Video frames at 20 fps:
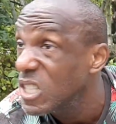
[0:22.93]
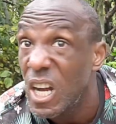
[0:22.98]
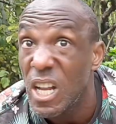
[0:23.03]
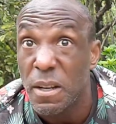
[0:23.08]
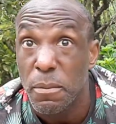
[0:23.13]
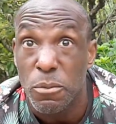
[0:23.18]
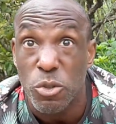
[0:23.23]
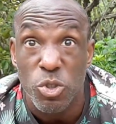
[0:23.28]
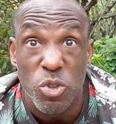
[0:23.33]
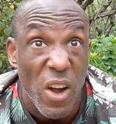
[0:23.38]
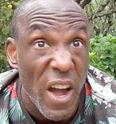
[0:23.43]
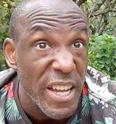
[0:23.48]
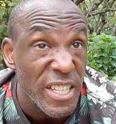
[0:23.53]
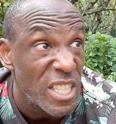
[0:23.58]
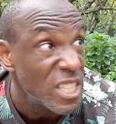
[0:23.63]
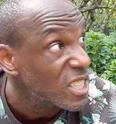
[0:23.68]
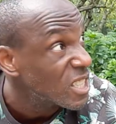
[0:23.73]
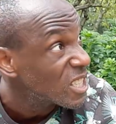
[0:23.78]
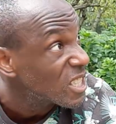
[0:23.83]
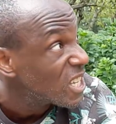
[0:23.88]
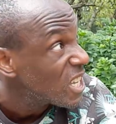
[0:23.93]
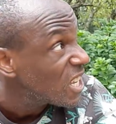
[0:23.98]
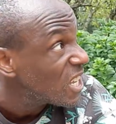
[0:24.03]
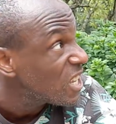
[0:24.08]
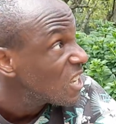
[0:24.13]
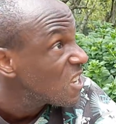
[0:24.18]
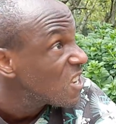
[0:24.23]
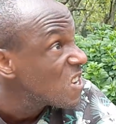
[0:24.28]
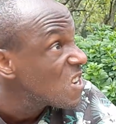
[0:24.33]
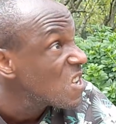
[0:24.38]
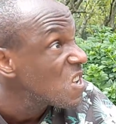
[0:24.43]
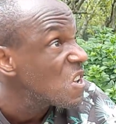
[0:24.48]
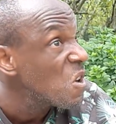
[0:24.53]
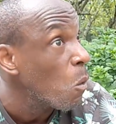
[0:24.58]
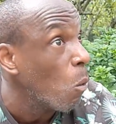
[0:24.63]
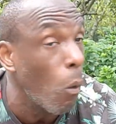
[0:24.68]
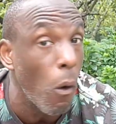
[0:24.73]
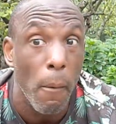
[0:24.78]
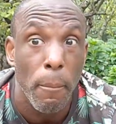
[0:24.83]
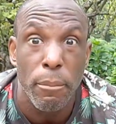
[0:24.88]
I'm trying to see
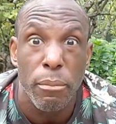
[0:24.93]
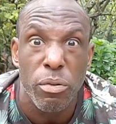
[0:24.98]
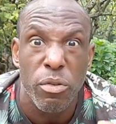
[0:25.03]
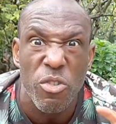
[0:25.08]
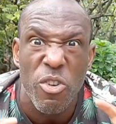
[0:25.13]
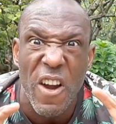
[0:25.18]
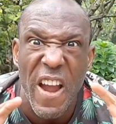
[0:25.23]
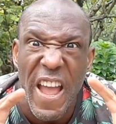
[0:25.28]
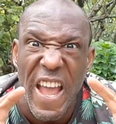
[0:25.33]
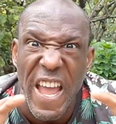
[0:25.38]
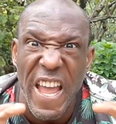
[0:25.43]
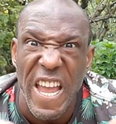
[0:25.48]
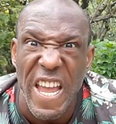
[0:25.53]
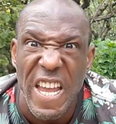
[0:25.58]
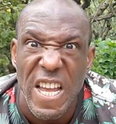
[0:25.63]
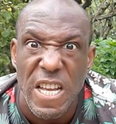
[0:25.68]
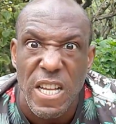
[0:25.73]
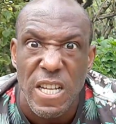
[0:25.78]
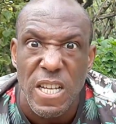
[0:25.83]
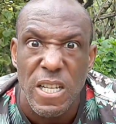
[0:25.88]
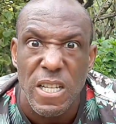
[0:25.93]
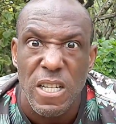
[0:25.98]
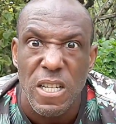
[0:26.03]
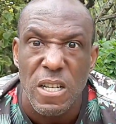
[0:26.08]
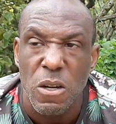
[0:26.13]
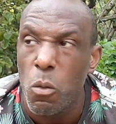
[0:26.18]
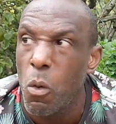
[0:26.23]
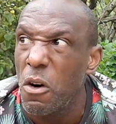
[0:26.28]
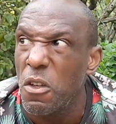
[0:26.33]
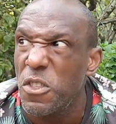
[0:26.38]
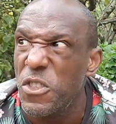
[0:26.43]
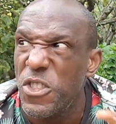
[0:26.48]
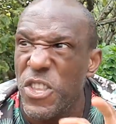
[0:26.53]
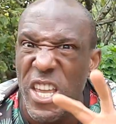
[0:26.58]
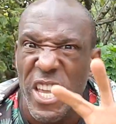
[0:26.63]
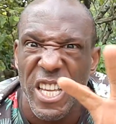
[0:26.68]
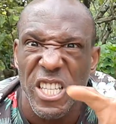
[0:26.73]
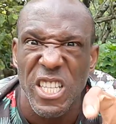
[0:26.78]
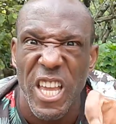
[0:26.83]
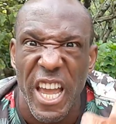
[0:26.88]
what prey, what
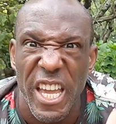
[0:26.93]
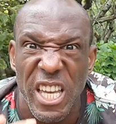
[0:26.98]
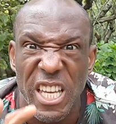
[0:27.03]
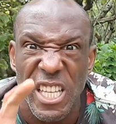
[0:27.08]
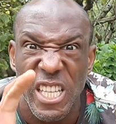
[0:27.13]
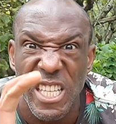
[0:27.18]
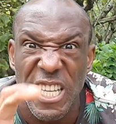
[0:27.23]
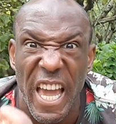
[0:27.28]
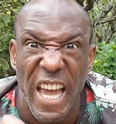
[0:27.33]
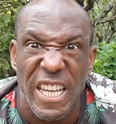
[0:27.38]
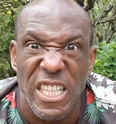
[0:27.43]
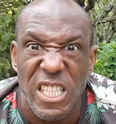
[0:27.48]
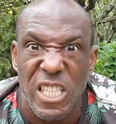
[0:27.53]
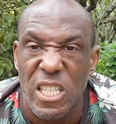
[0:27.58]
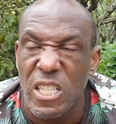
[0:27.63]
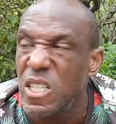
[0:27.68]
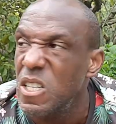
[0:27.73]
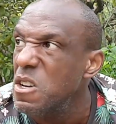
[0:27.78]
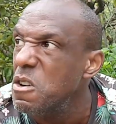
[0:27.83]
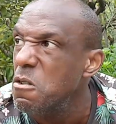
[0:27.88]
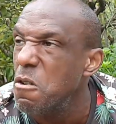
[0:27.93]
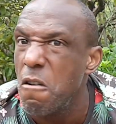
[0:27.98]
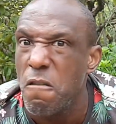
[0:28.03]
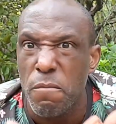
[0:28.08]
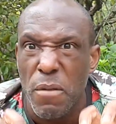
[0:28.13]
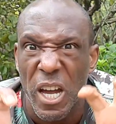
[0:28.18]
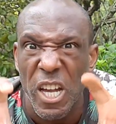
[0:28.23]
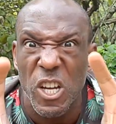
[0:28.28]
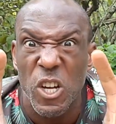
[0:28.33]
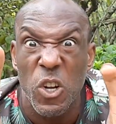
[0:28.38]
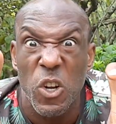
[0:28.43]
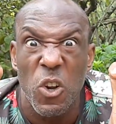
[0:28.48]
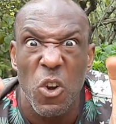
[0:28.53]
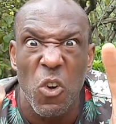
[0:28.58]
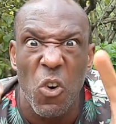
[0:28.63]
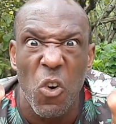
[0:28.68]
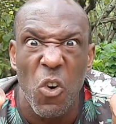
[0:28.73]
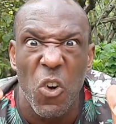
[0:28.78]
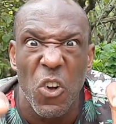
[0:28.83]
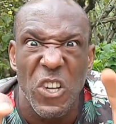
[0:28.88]
things I could get with my
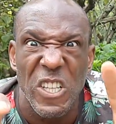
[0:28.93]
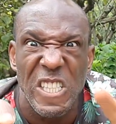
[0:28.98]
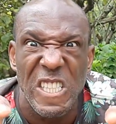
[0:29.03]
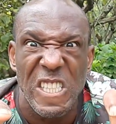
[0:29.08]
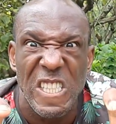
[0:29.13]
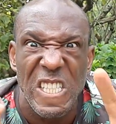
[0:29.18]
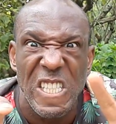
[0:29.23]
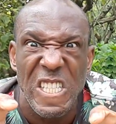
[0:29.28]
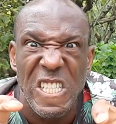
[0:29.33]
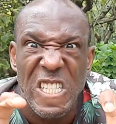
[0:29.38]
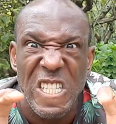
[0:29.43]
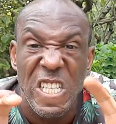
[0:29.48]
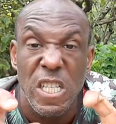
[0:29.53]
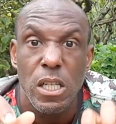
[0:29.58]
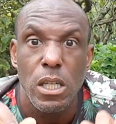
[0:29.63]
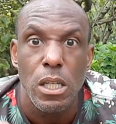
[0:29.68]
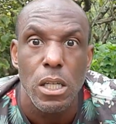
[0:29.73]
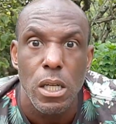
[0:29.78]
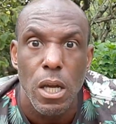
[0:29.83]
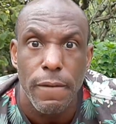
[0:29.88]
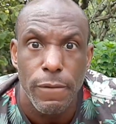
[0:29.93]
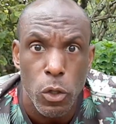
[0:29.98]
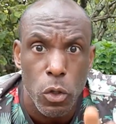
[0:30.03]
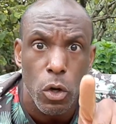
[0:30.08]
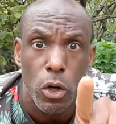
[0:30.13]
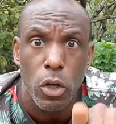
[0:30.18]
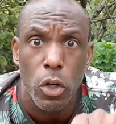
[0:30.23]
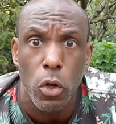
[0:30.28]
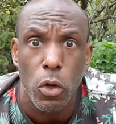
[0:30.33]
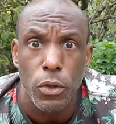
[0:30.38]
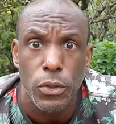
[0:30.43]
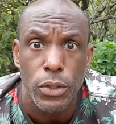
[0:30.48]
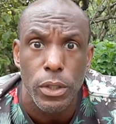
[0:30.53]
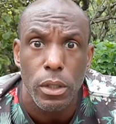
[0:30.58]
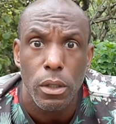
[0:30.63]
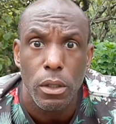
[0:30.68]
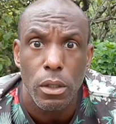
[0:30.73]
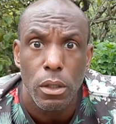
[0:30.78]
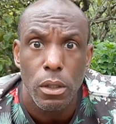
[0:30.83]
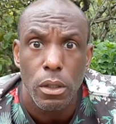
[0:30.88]
claws. Have you got claws?
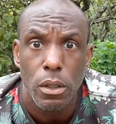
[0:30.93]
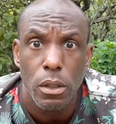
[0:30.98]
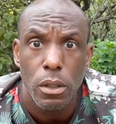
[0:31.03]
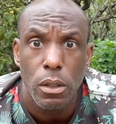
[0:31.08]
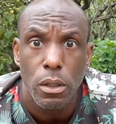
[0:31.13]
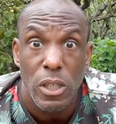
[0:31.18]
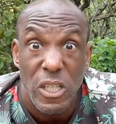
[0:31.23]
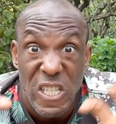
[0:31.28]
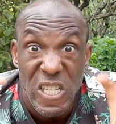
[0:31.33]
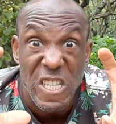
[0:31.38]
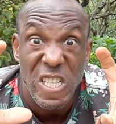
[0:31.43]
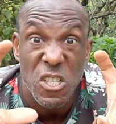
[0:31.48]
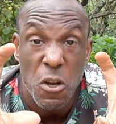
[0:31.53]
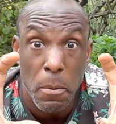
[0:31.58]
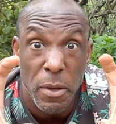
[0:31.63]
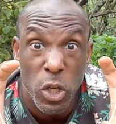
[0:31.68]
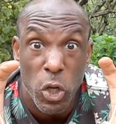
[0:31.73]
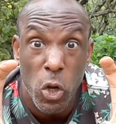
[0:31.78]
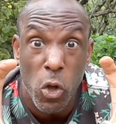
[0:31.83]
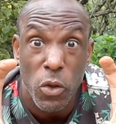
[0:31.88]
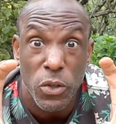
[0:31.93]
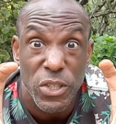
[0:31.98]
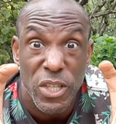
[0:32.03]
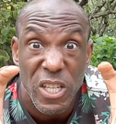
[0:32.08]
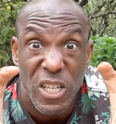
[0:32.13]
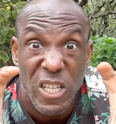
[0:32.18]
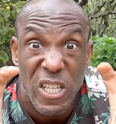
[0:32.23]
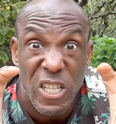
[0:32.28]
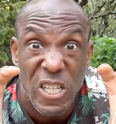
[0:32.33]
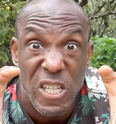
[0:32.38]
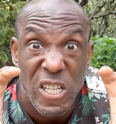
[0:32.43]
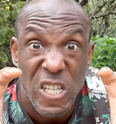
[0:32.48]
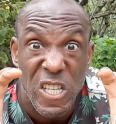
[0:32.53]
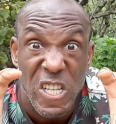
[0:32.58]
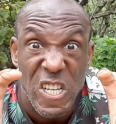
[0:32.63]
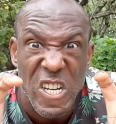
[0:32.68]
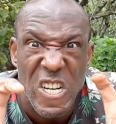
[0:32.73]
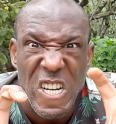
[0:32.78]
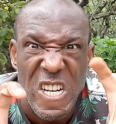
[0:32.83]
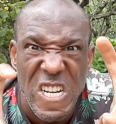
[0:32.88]
Show me your claws.
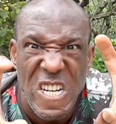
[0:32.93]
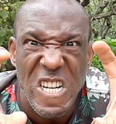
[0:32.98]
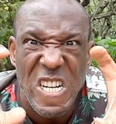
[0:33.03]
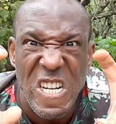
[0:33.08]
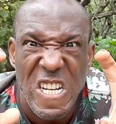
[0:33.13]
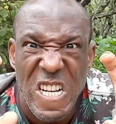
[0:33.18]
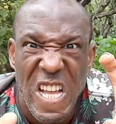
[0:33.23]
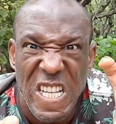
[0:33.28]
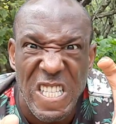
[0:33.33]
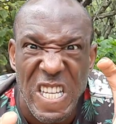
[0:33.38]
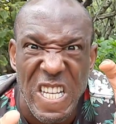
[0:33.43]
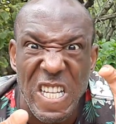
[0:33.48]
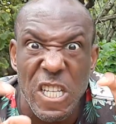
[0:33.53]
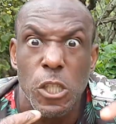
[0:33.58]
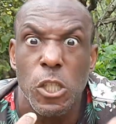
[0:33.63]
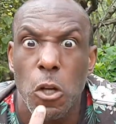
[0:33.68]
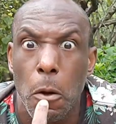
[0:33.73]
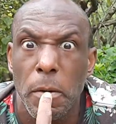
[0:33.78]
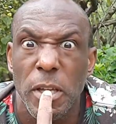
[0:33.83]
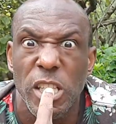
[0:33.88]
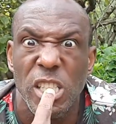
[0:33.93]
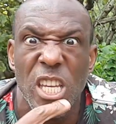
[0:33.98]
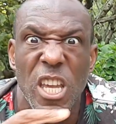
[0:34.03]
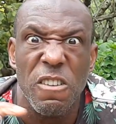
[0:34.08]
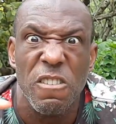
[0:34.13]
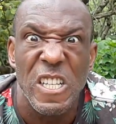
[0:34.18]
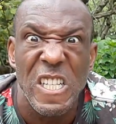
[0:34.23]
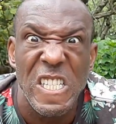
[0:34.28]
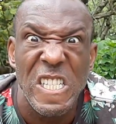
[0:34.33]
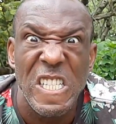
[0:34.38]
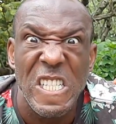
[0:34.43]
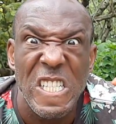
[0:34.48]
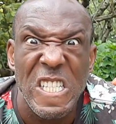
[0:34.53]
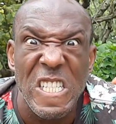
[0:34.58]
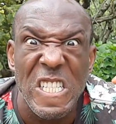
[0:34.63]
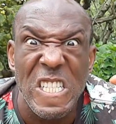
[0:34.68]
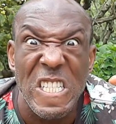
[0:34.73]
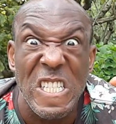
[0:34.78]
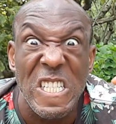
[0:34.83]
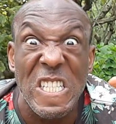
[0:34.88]
That's it. Show me your teeth.
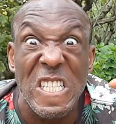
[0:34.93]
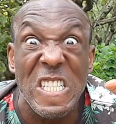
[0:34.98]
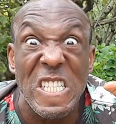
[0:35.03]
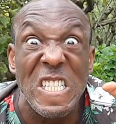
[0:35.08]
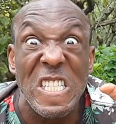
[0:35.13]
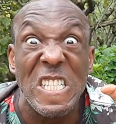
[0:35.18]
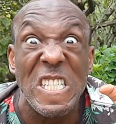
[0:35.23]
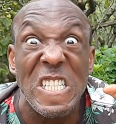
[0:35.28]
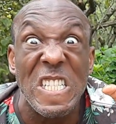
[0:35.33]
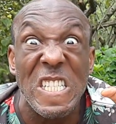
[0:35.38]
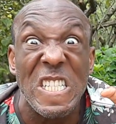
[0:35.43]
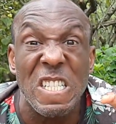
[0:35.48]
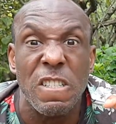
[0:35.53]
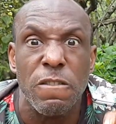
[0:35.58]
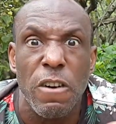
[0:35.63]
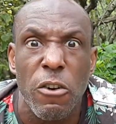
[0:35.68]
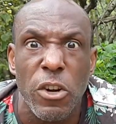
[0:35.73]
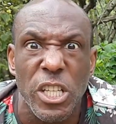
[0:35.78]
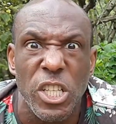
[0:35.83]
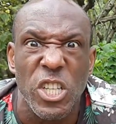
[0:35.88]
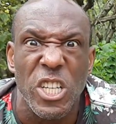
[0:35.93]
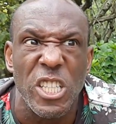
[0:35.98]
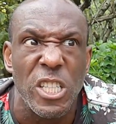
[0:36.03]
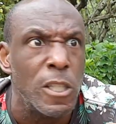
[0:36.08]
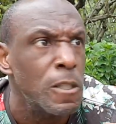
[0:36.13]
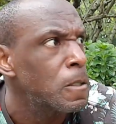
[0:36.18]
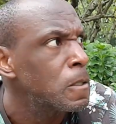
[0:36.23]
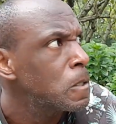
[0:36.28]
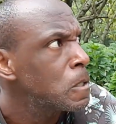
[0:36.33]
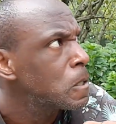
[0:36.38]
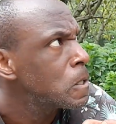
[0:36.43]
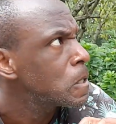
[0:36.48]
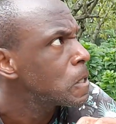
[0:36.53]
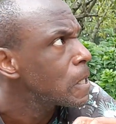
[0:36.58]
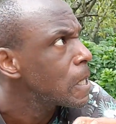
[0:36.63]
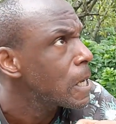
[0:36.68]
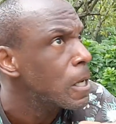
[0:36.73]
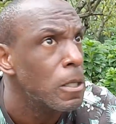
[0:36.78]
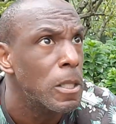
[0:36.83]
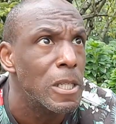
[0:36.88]
Very good.
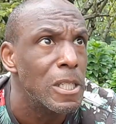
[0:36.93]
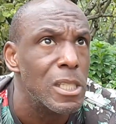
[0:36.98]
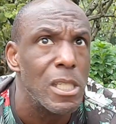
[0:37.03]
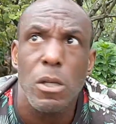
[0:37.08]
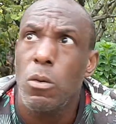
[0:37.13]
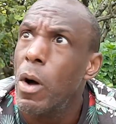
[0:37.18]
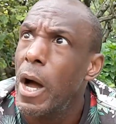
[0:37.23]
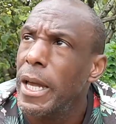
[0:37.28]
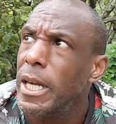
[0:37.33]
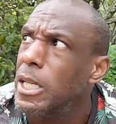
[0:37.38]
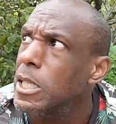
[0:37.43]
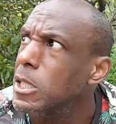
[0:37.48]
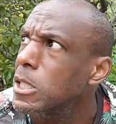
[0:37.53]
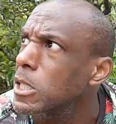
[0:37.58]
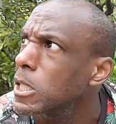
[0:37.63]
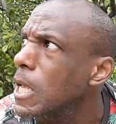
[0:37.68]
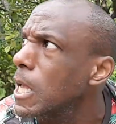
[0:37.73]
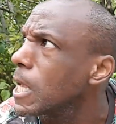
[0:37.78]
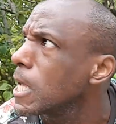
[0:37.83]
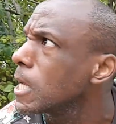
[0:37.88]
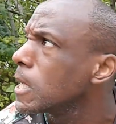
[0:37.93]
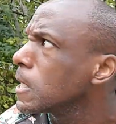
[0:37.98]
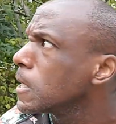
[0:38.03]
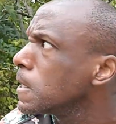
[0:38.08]
Now let's see what I can see.